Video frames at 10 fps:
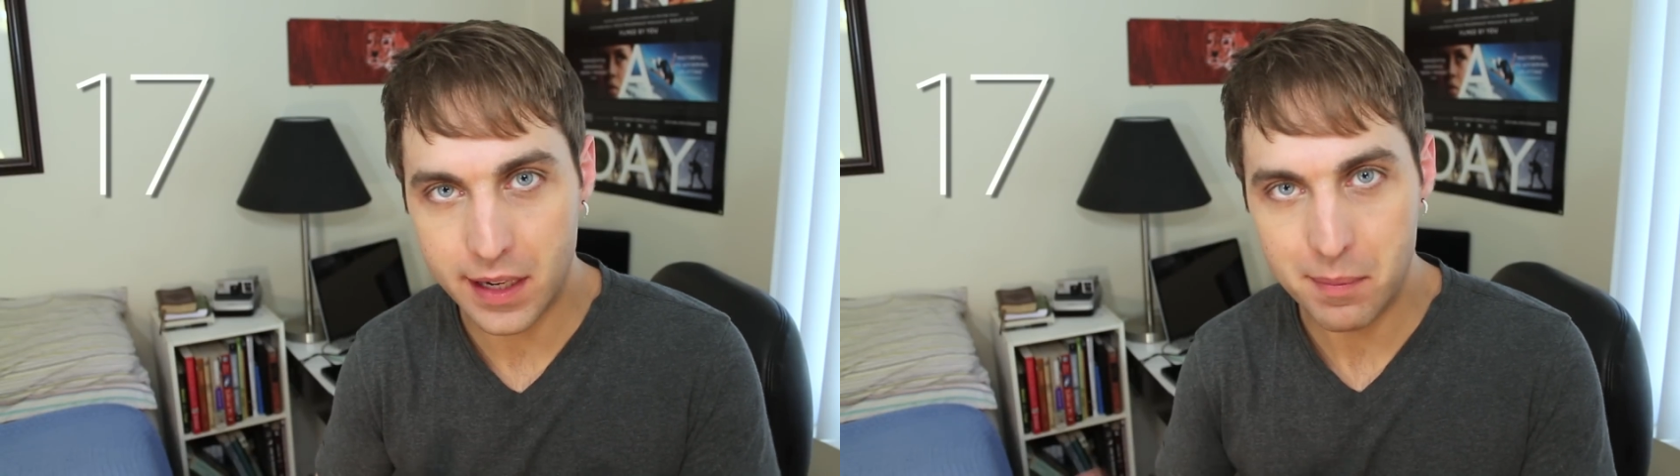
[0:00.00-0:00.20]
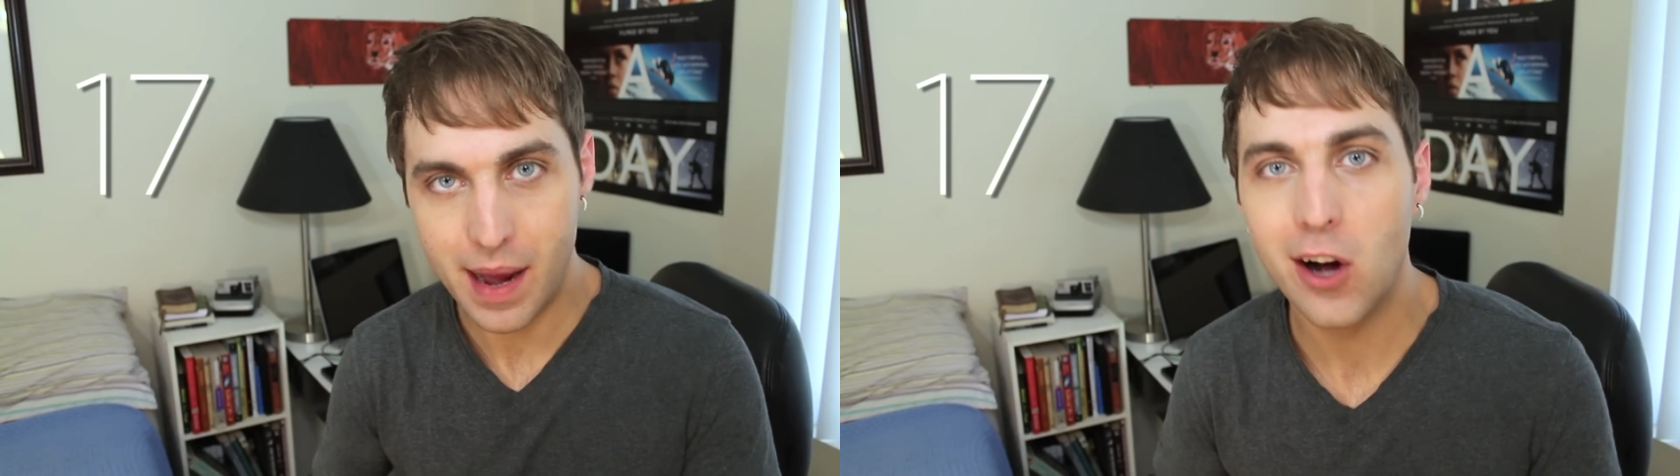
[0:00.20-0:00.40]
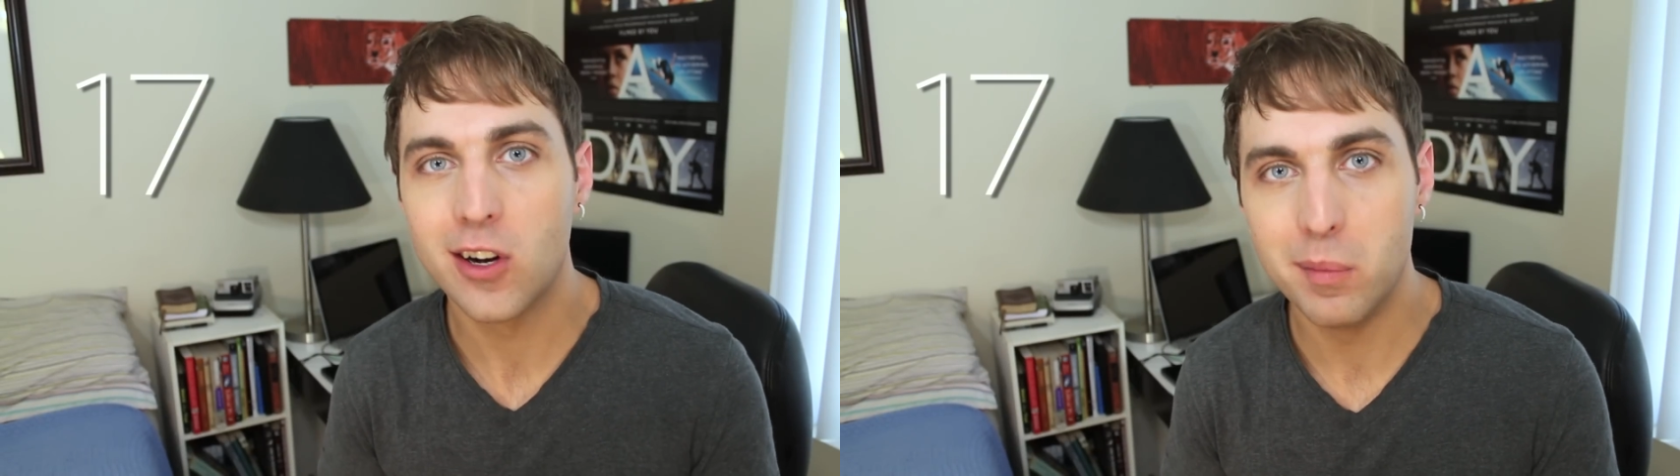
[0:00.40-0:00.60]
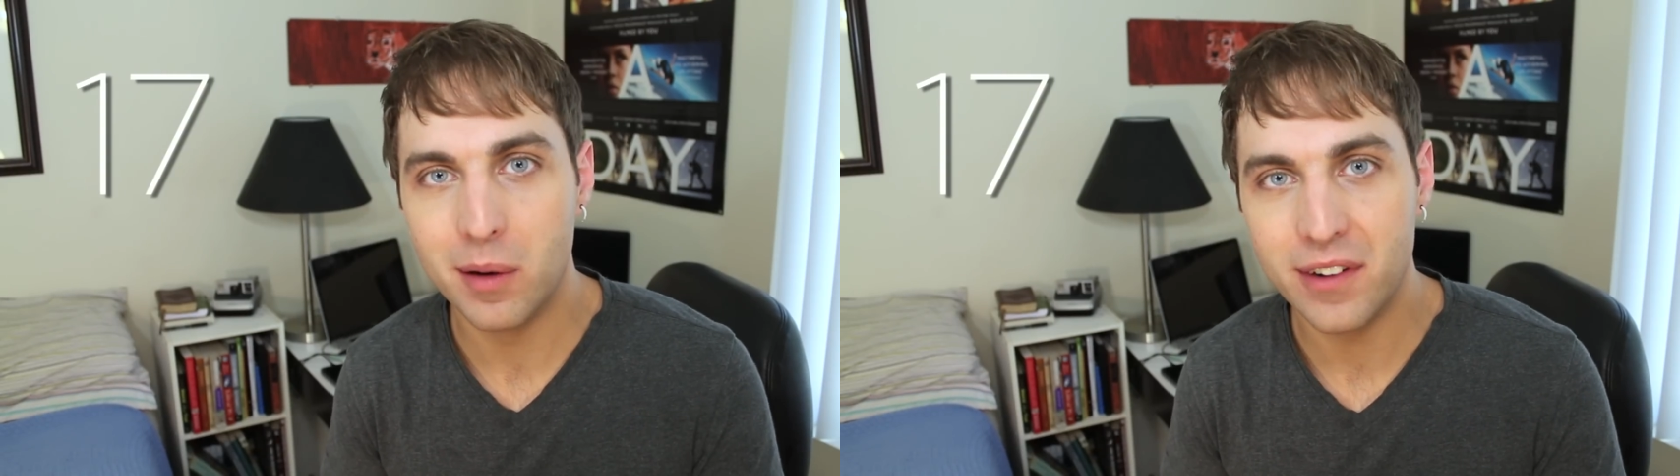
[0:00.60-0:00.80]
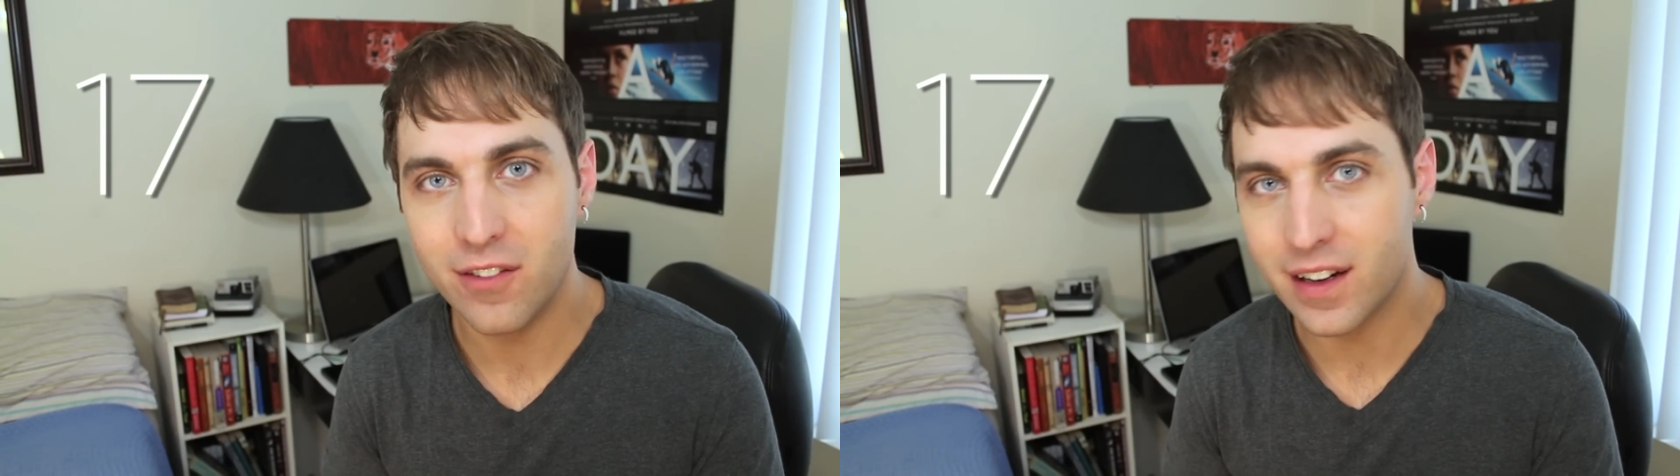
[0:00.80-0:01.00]
an amalgam
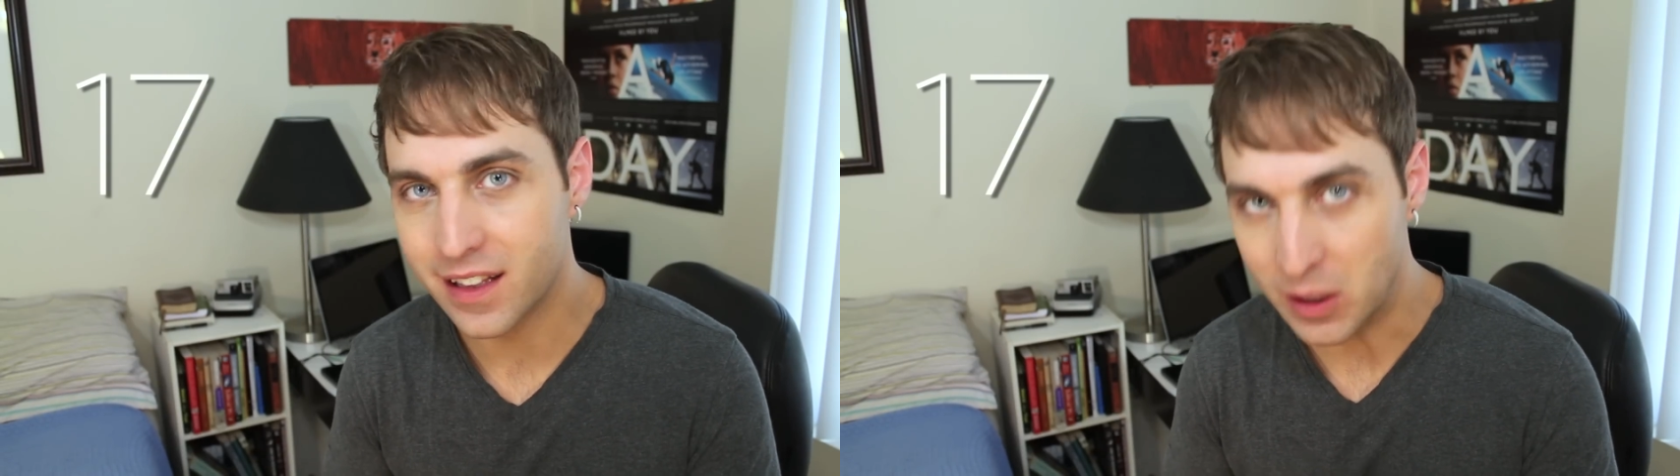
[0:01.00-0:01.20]
of everything